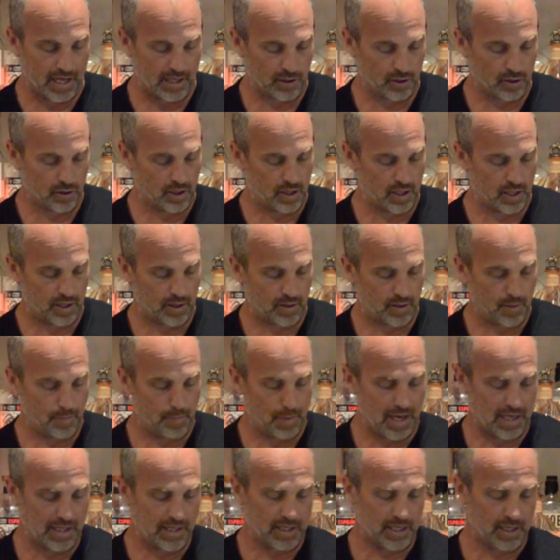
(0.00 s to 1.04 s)
So the
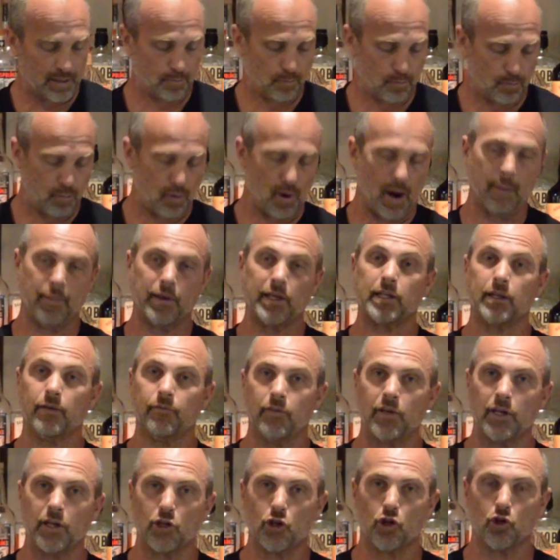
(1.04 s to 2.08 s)
basic premise of
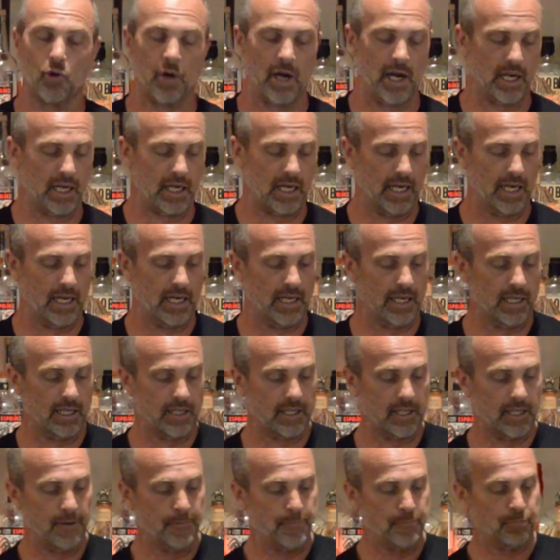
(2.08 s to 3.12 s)
this drink is
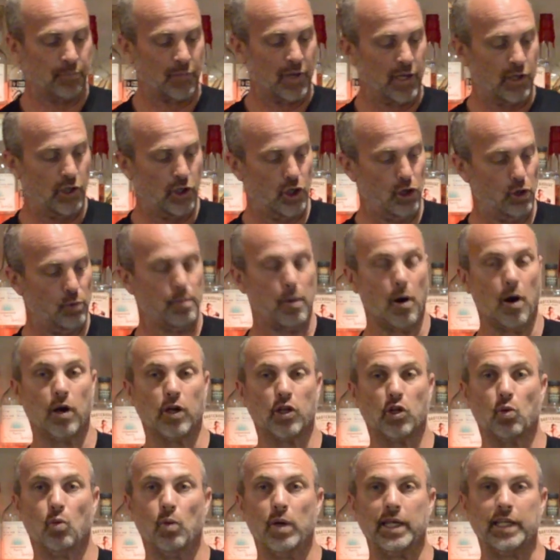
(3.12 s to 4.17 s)
2
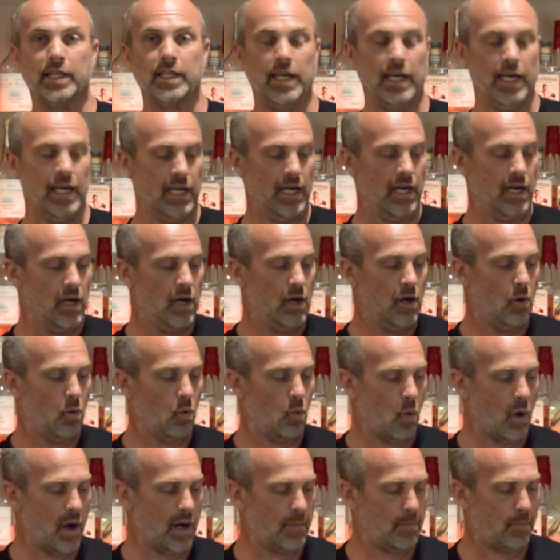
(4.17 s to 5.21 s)
parts whiskey,
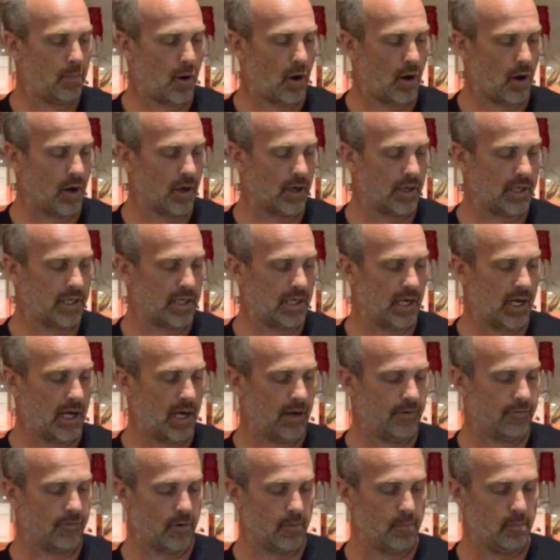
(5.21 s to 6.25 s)
1 part
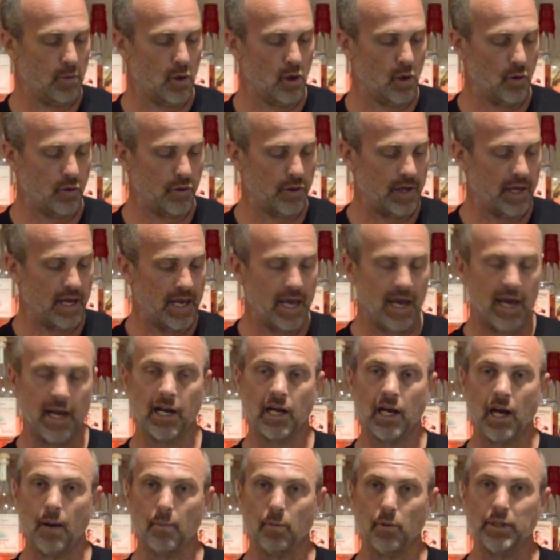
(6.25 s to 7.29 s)
vermouth, and a
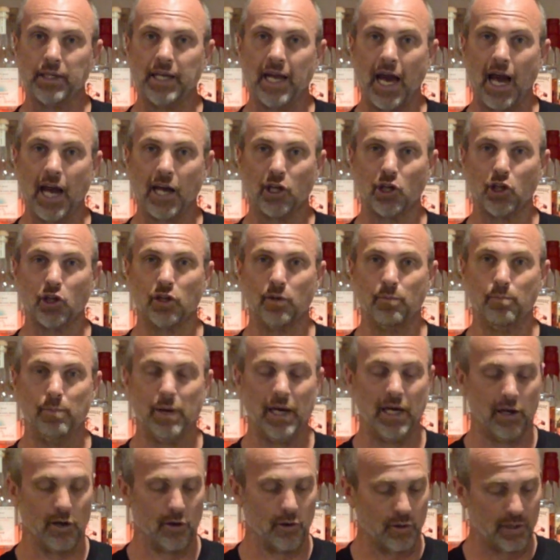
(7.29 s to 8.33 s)
couple dashes of
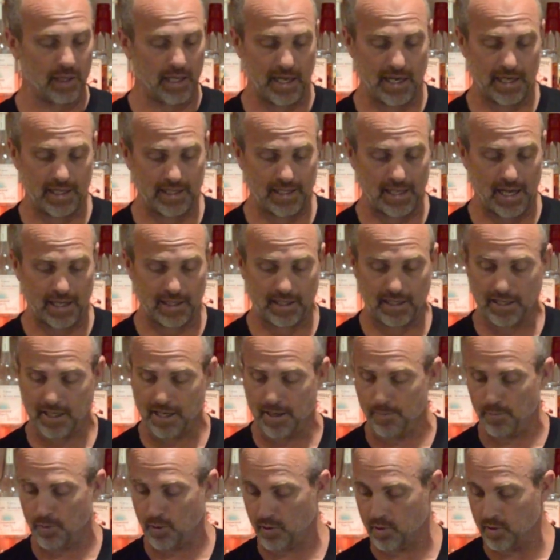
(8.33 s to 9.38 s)
bitters, and it's that
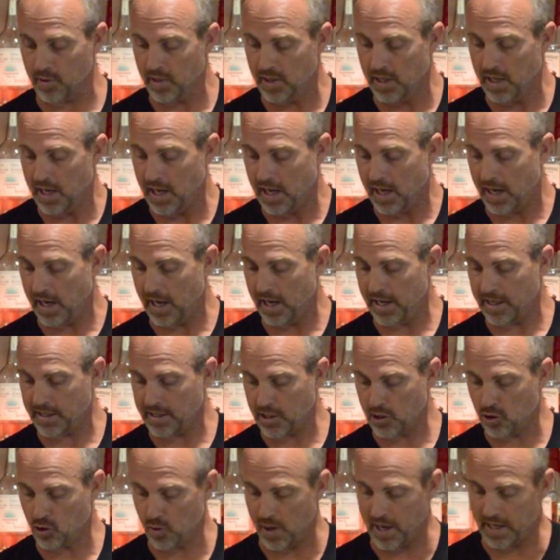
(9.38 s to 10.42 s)
simple. It's a
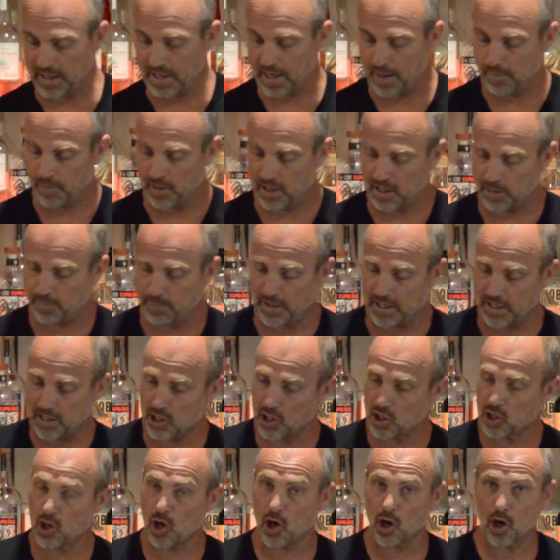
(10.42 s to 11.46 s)
drink that must be
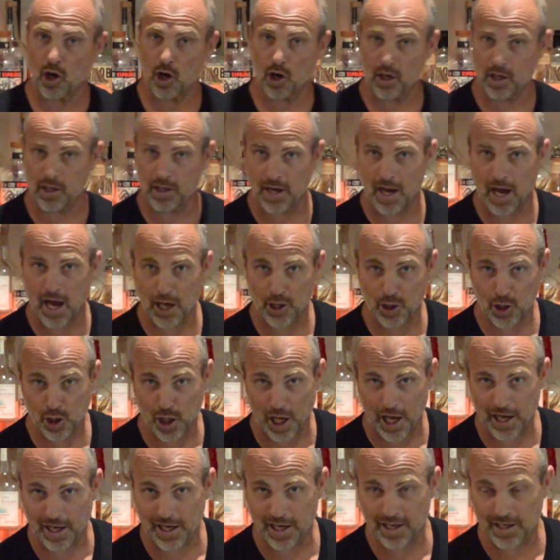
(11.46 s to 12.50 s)
stirred, not
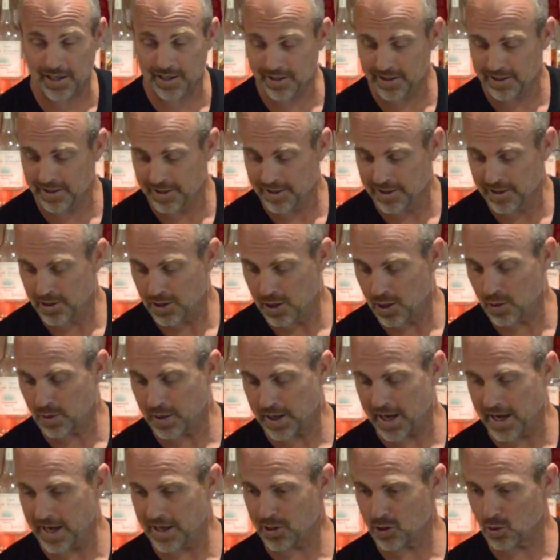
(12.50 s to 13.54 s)
shaken.
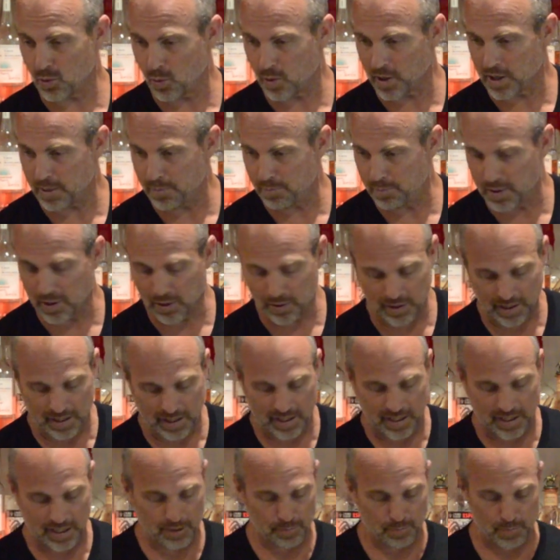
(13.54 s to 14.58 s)
Okay, so we're gonna build it in
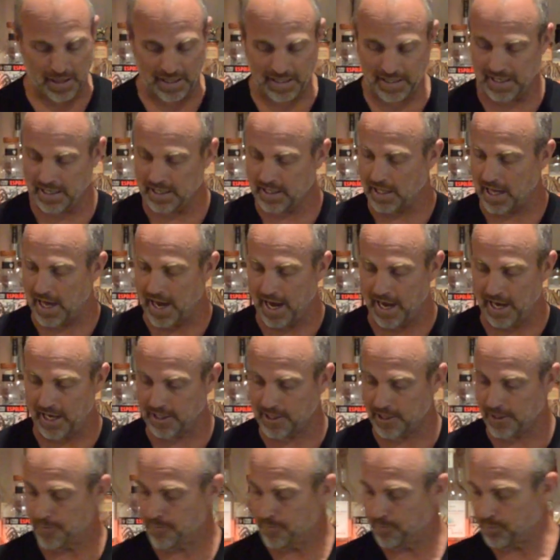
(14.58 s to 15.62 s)
this mixing
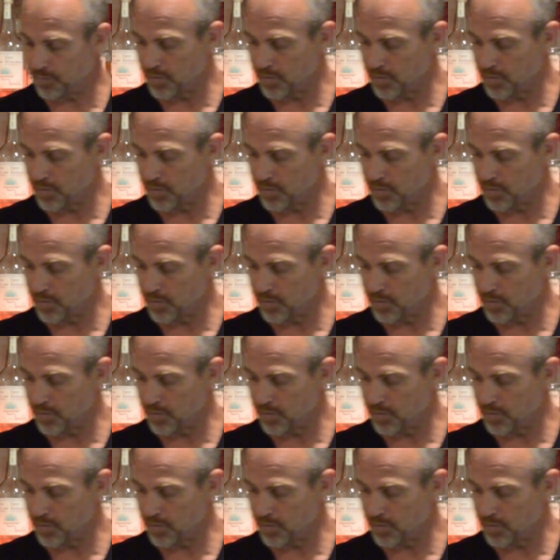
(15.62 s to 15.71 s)
glass.